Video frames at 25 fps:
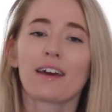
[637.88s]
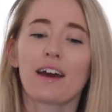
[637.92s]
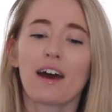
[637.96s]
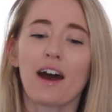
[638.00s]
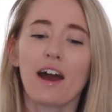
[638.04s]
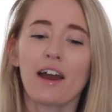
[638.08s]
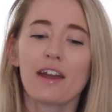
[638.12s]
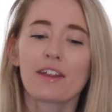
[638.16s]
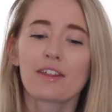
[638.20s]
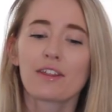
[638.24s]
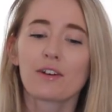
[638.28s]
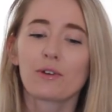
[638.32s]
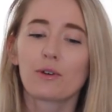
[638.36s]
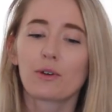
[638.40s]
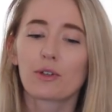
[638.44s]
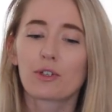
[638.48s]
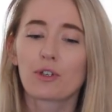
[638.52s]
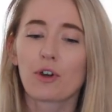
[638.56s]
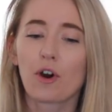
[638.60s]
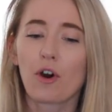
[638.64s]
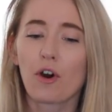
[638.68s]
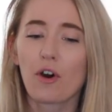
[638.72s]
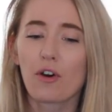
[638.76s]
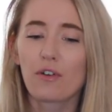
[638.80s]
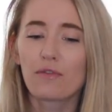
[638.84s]
that I
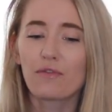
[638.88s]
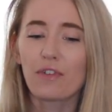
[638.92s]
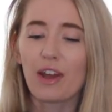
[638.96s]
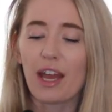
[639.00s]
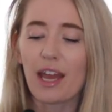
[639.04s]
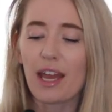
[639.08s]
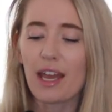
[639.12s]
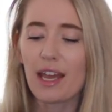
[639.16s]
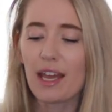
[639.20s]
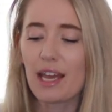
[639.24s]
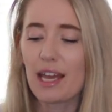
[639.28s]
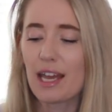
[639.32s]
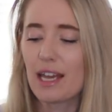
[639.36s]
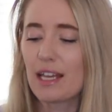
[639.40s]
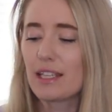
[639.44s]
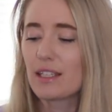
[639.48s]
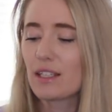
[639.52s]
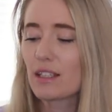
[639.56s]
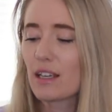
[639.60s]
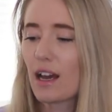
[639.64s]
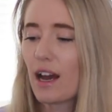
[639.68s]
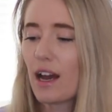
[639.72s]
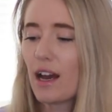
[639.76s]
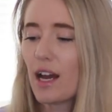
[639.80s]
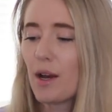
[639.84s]
thought of
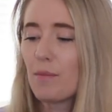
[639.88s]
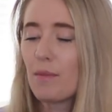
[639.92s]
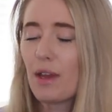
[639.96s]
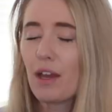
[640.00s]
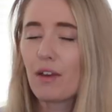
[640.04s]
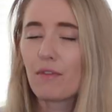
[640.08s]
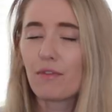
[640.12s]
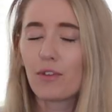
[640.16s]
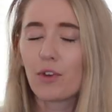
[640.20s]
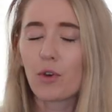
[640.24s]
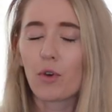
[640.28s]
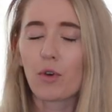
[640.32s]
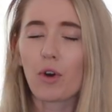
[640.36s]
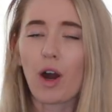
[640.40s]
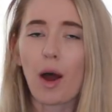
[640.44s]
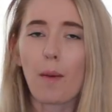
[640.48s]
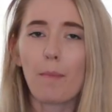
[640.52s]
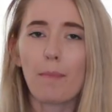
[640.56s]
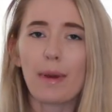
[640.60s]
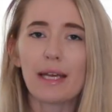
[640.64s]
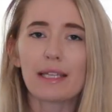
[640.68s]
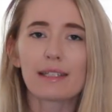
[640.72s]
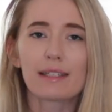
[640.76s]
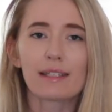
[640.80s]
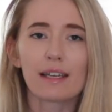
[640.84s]
is um, if you're a
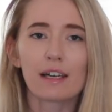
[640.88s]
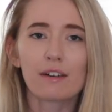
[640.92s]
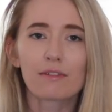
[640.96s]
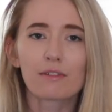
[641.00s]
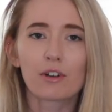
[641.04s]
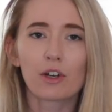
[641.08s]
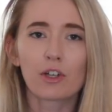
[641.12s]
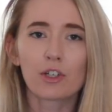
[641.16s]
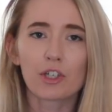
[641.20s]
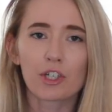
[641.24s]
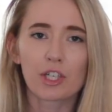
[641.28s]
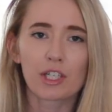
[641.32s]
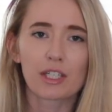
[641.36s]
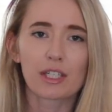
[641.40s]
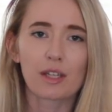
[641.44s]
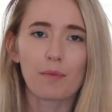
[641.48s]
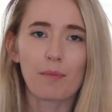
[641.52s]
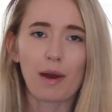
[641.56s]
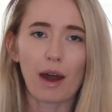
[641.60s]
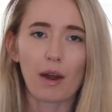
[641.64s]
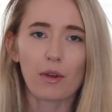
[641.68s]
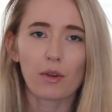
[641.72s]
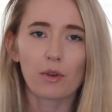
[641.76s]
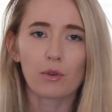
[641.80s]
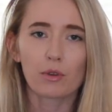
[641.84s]
bit self-conscious
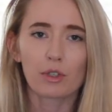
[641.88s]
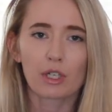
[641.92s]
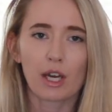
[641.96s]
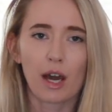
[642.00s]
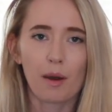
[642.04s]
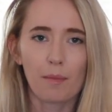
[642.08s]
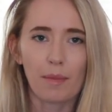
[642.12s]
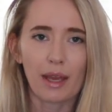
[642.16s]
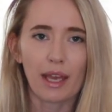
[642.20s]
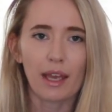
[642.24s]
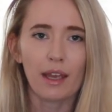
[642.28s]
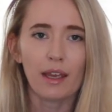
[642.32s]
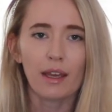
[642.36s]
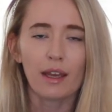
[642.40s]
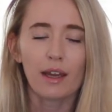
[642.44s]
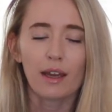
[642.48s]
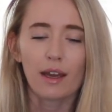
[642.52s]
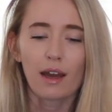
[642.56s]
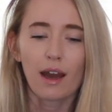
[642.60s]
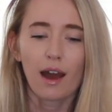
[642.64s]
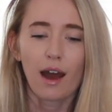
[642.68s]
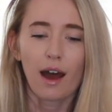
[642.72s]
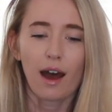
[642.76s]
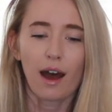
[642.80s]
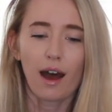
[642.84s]
about your tummy
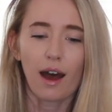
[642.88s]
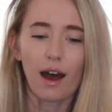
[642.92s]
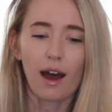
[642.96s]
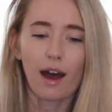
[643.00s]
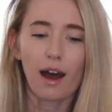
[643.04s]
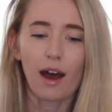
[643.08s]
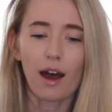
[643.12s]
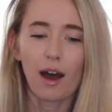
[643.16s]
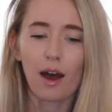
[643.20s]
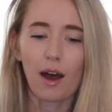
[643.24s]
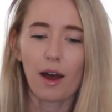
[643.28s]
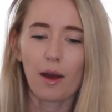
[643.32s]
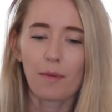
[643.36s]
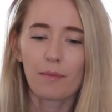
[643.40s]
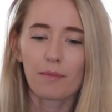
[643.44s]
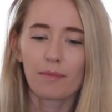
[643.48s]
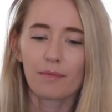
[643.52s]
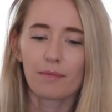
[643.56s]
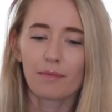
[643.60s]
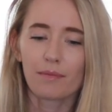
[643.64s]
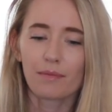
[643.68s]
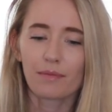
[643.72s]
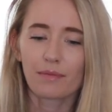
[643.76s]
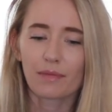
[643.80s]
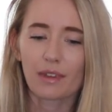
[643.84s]

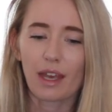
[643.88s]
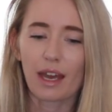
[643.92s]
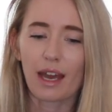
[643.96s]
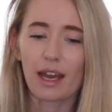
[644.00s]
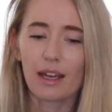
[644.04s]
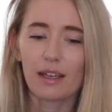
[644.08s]
um,